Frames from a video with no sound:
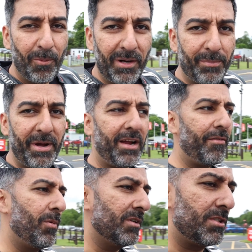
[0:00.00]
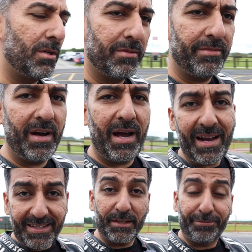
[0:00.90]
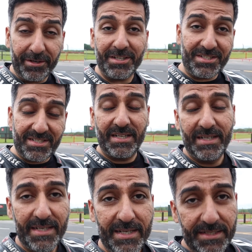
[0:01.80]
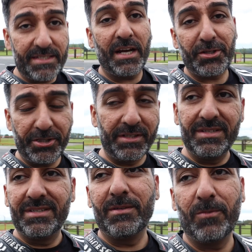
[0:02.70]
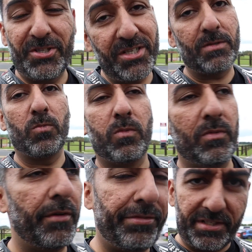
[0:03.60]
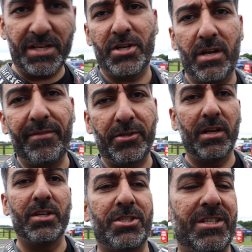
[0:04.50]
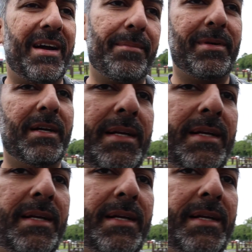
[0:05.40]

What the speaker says: Welcome back, everyone. So I've had the first session, which is the session after lunchtime.